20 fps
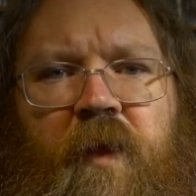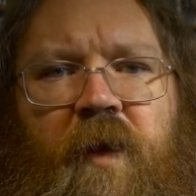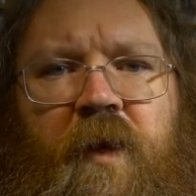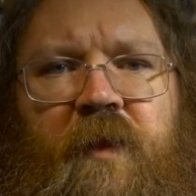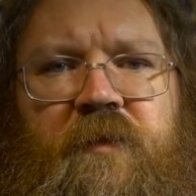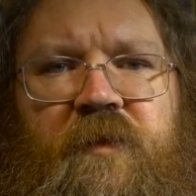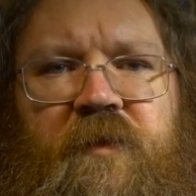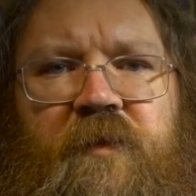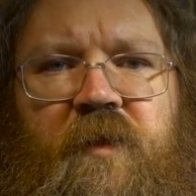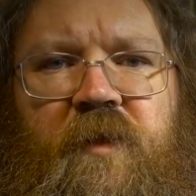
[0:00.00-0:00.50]

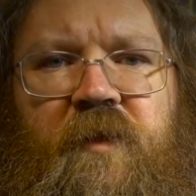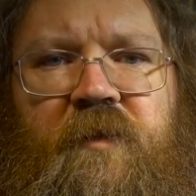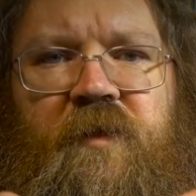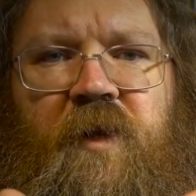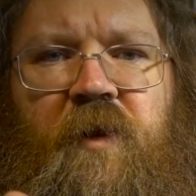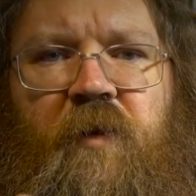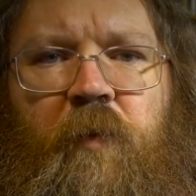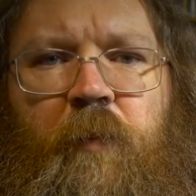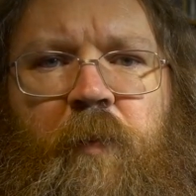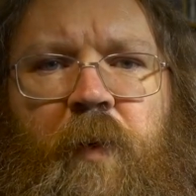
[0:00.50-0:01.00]
It's this
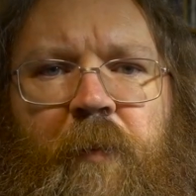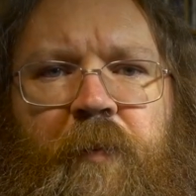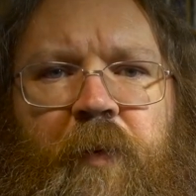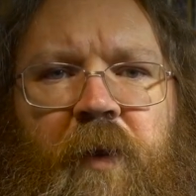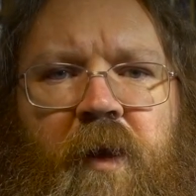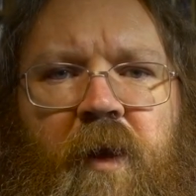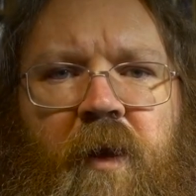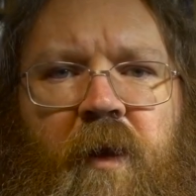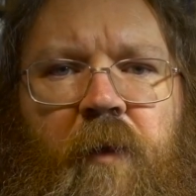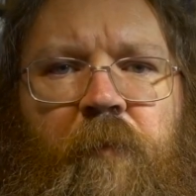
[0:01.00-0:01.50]
little
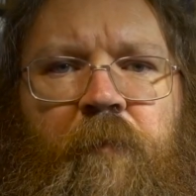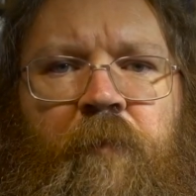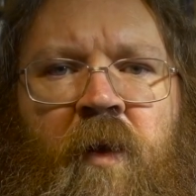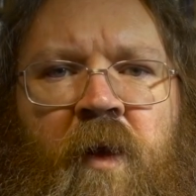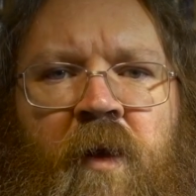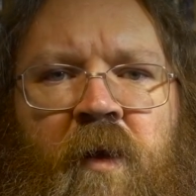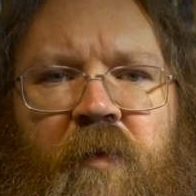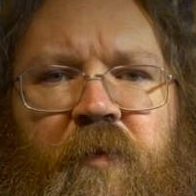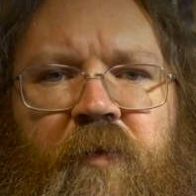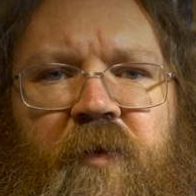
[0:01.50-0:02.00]
puppy here.
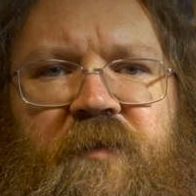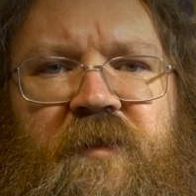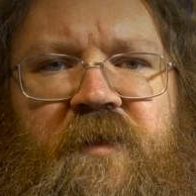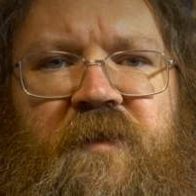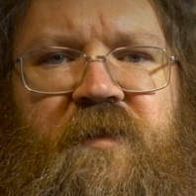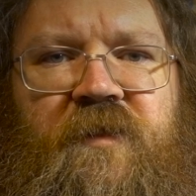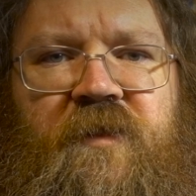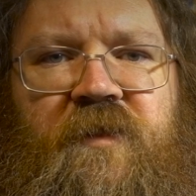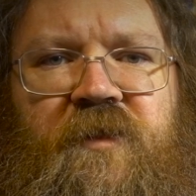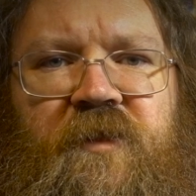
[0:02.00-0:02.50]
This
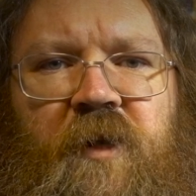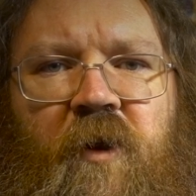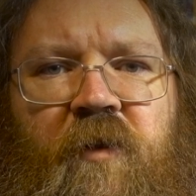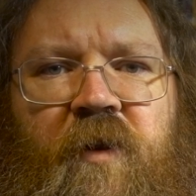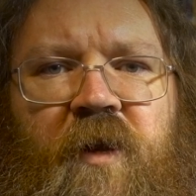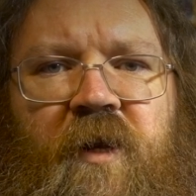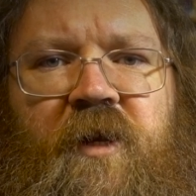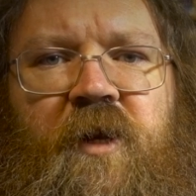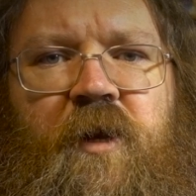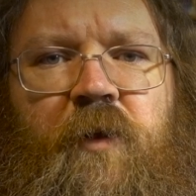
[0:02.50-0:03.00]
is the
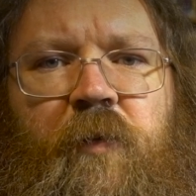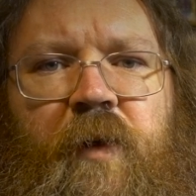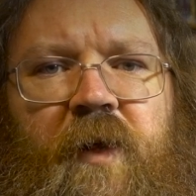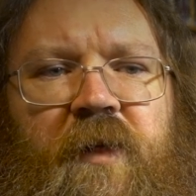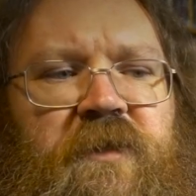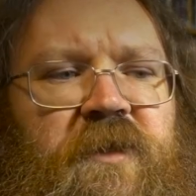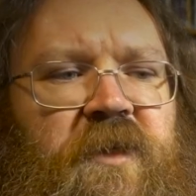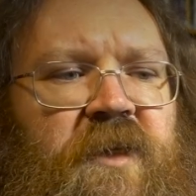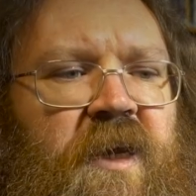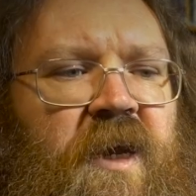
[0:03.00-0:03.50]
Sony
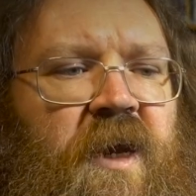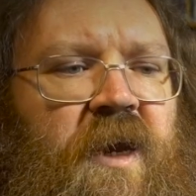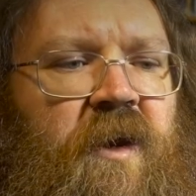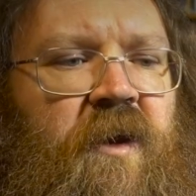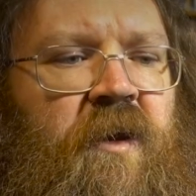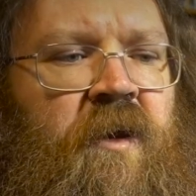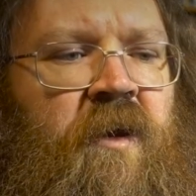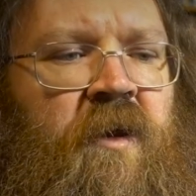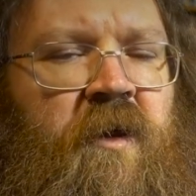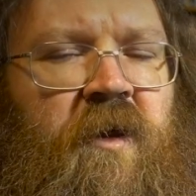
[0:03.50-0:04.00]

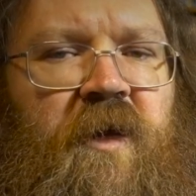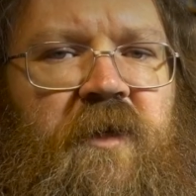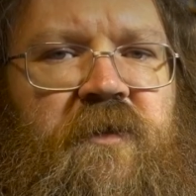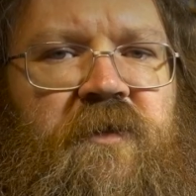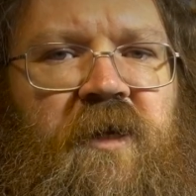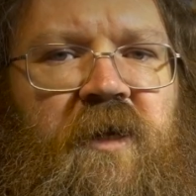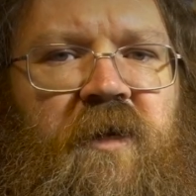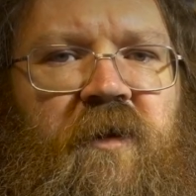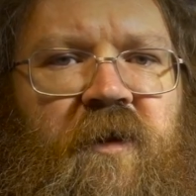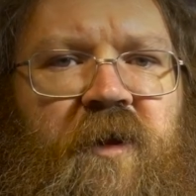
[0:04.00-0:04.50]
QX10.
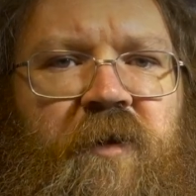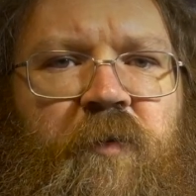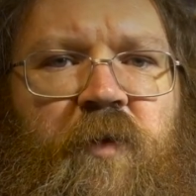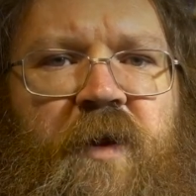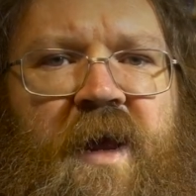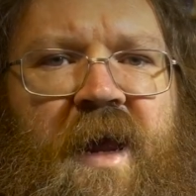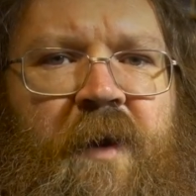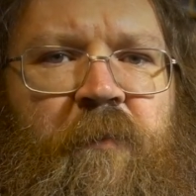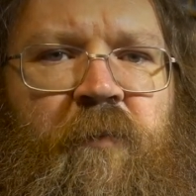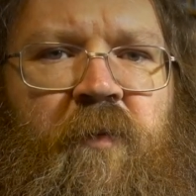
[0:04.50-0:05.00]
It's a little
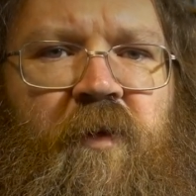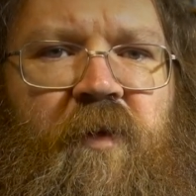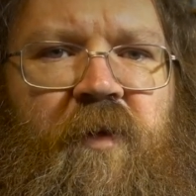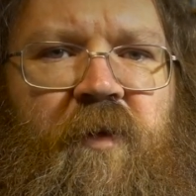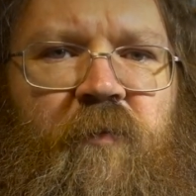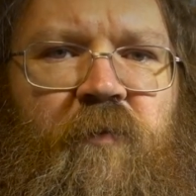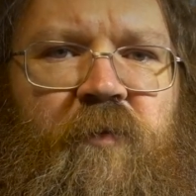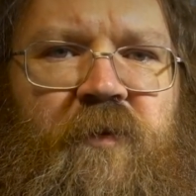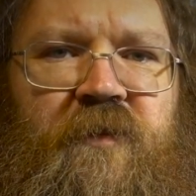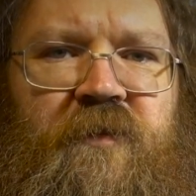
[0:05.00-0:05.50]
camera
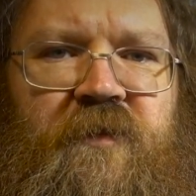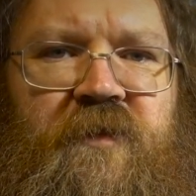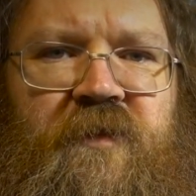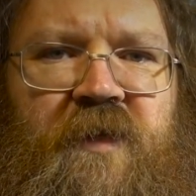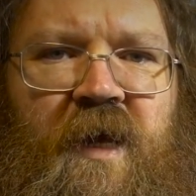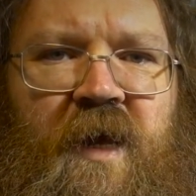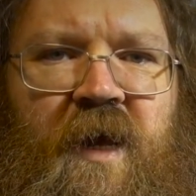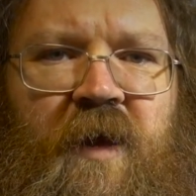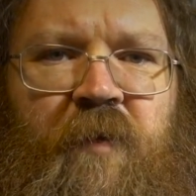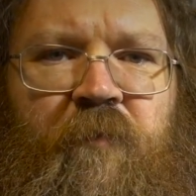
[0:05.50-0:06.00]
that
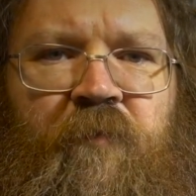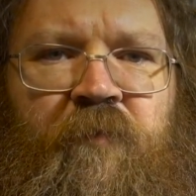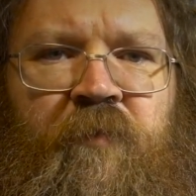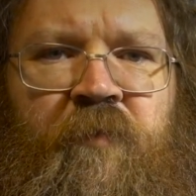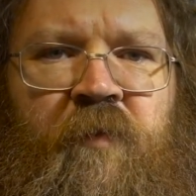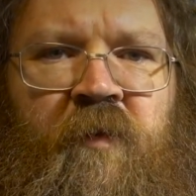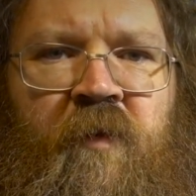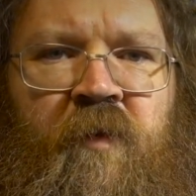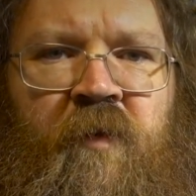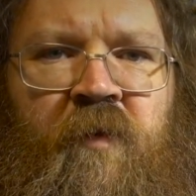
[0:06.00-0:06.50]
was
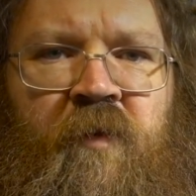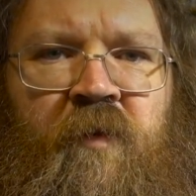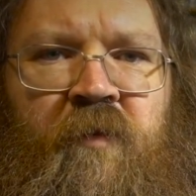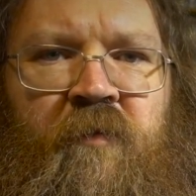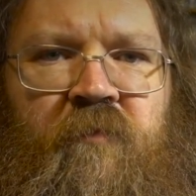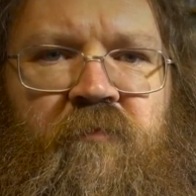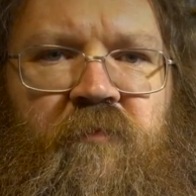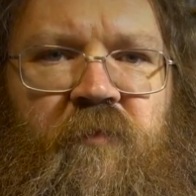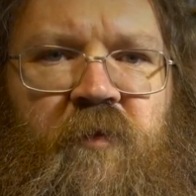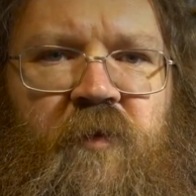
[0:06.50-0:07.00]

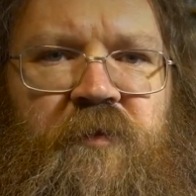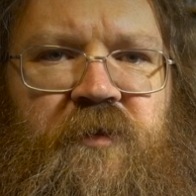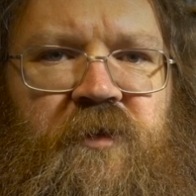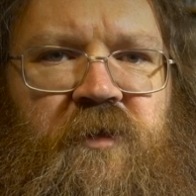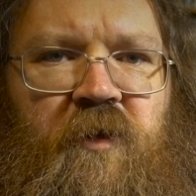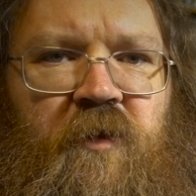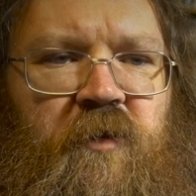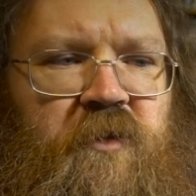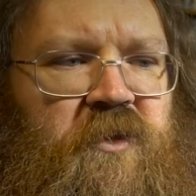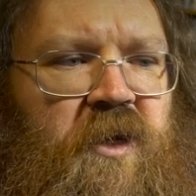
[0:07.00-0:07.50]

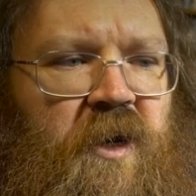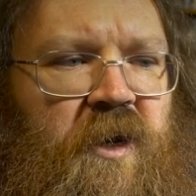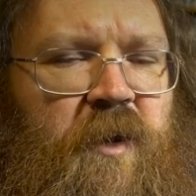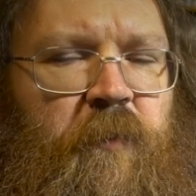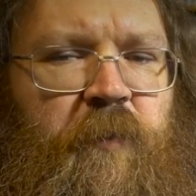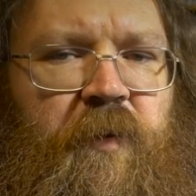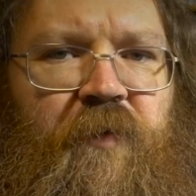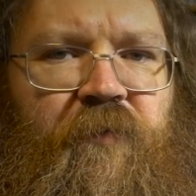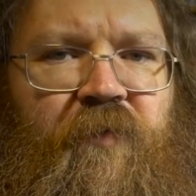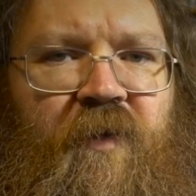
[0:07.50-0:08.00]
looks like
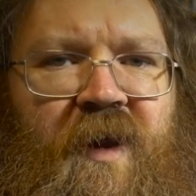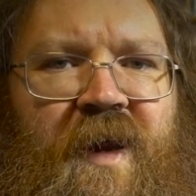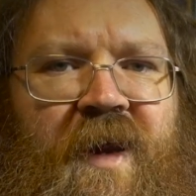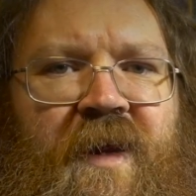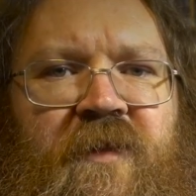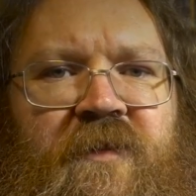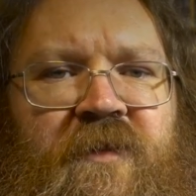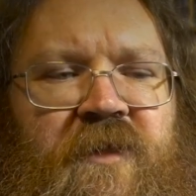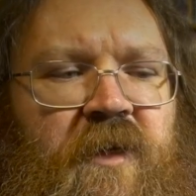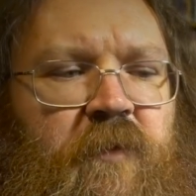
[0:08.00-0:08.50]
a bit of a
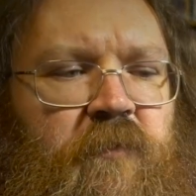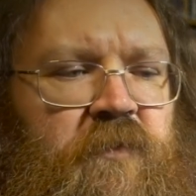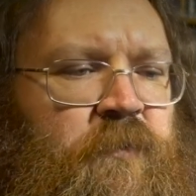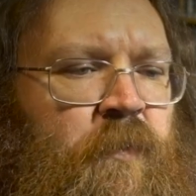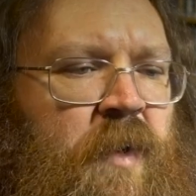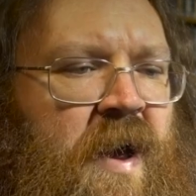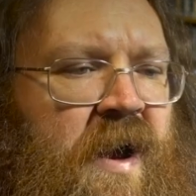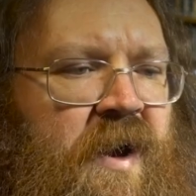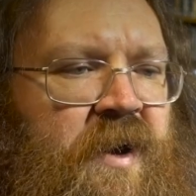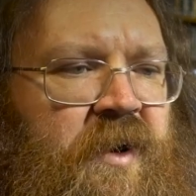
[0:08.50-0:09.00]
lens, and it was
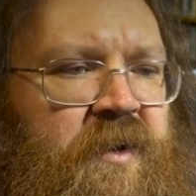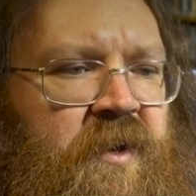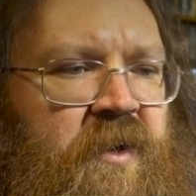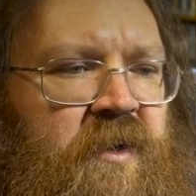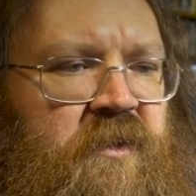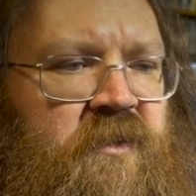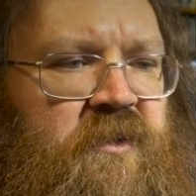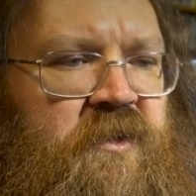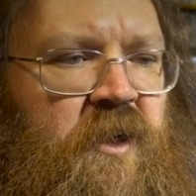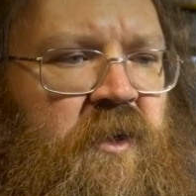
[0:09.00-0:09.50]

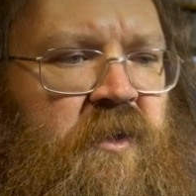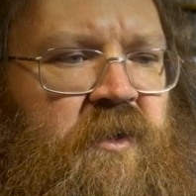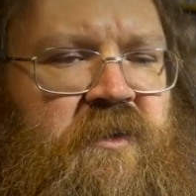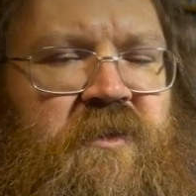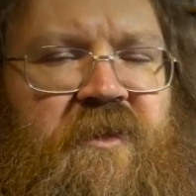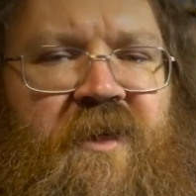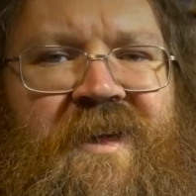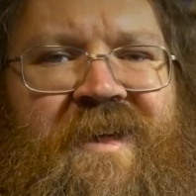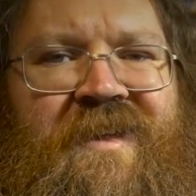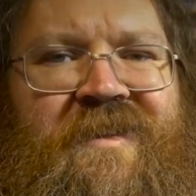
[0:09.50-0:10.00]
marketed as
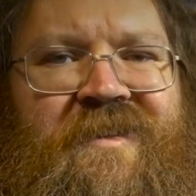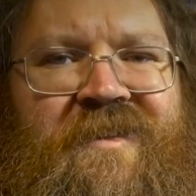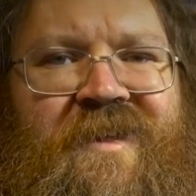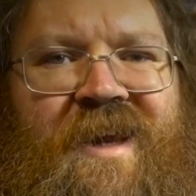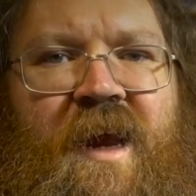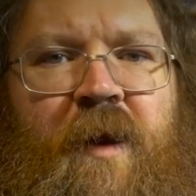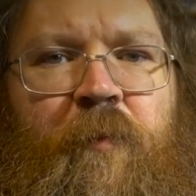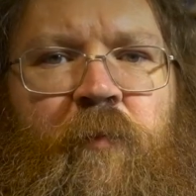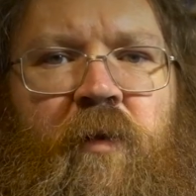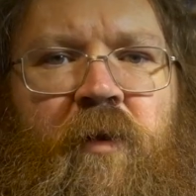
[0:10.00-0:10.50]
Sony's lens
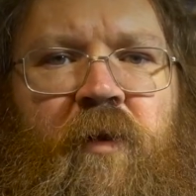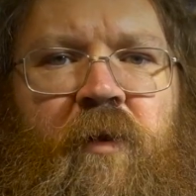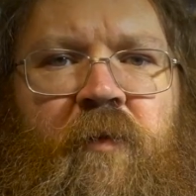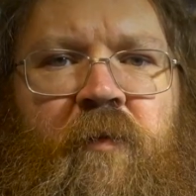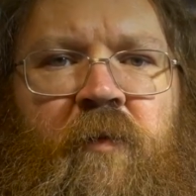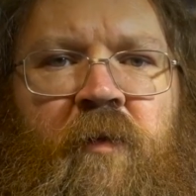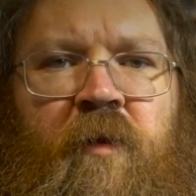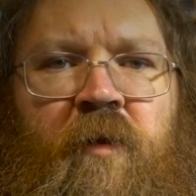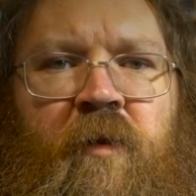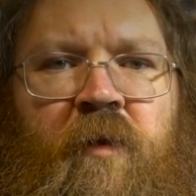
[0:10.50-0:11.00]

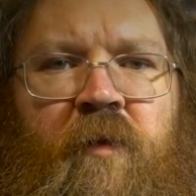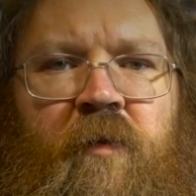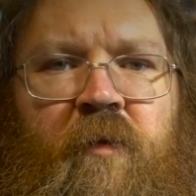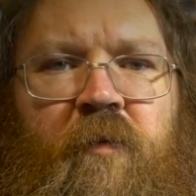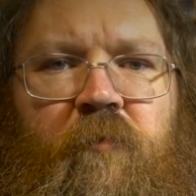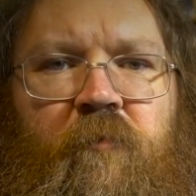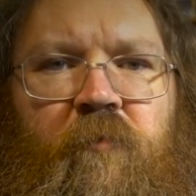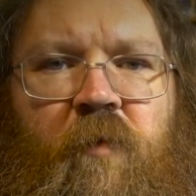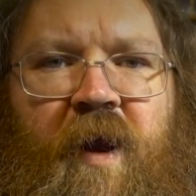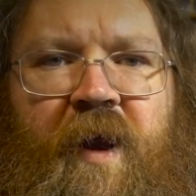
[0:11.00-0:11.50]
camera
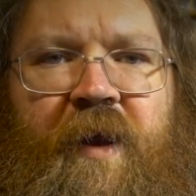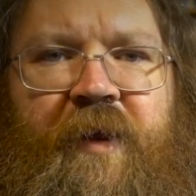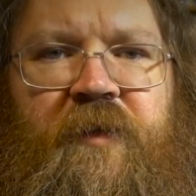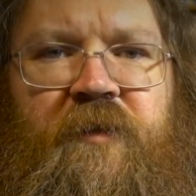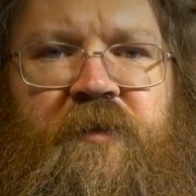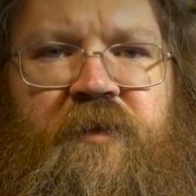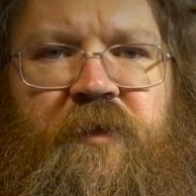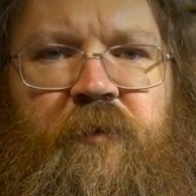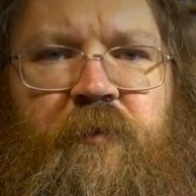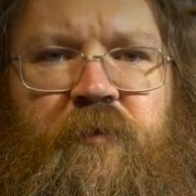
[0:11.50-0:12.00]

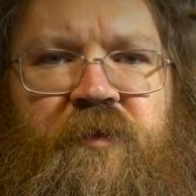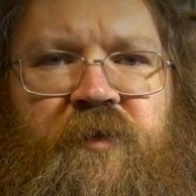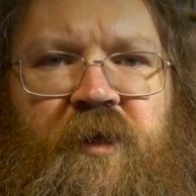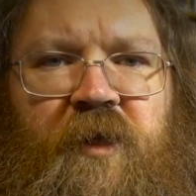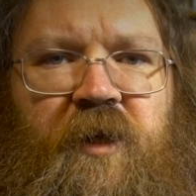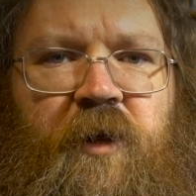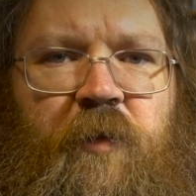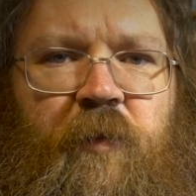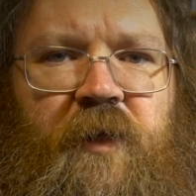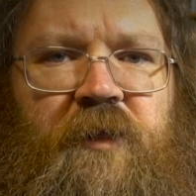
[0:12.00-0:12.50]
range. There was the
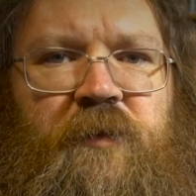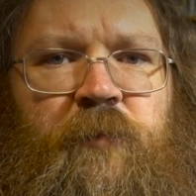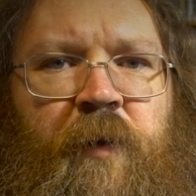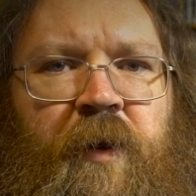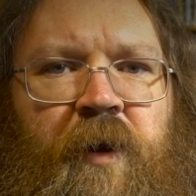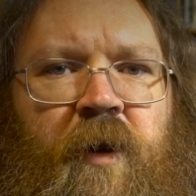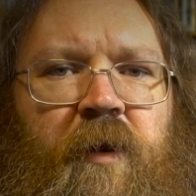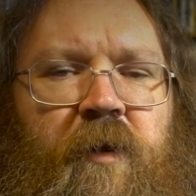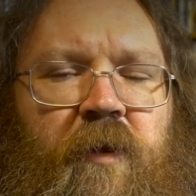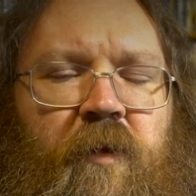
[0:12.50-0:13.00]

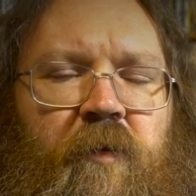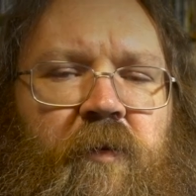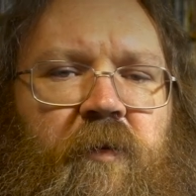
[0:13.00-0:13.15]
QX10